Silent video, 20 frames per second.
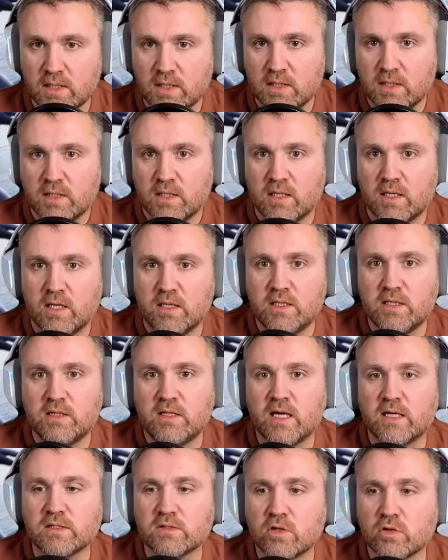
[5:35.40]
And it
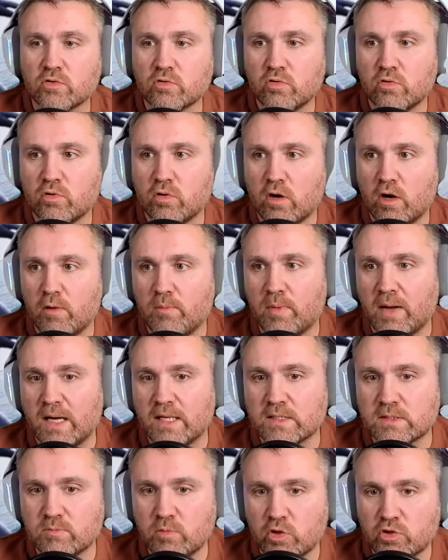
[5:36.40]
does not go up
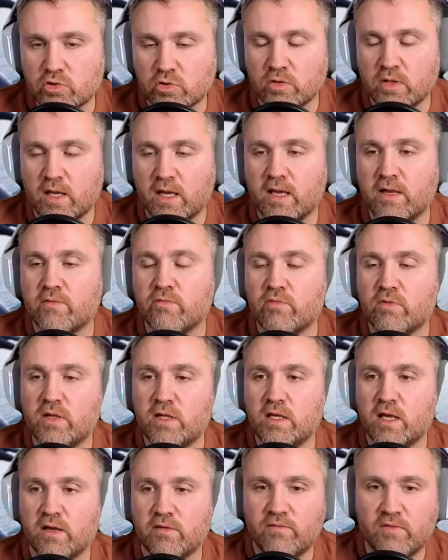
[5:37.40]
as much on every
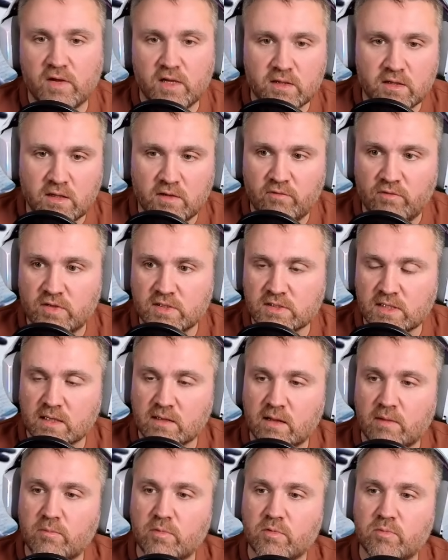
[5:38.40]
event and things like
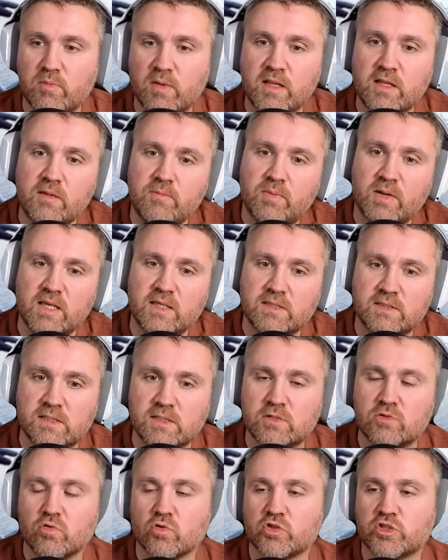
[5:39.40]
that, but many
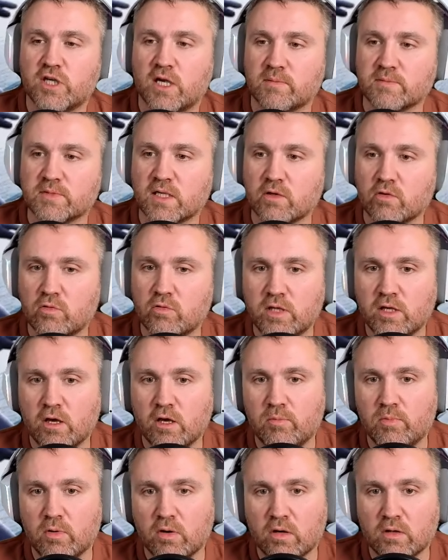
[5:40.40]
places your charms are going
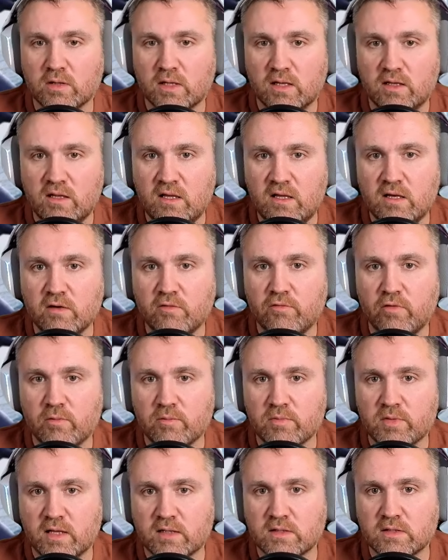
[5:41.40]
up a lot. And here from
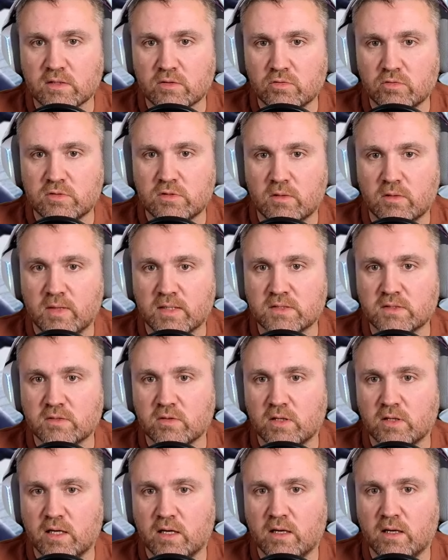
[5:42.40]
that custom
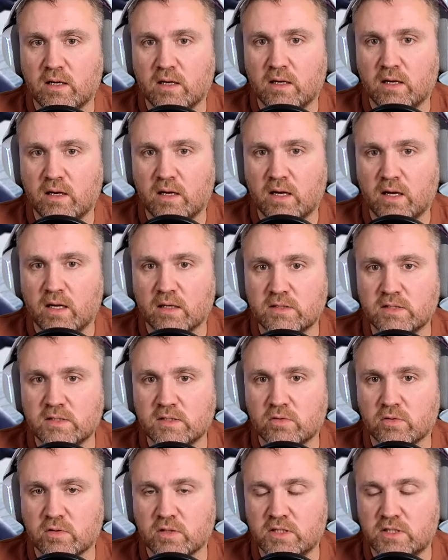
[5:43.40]
art
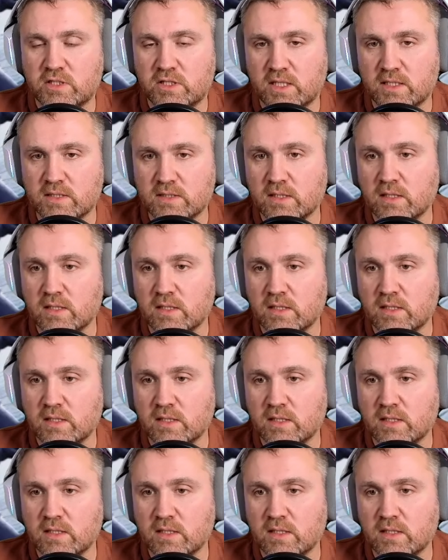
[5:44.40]
history chest,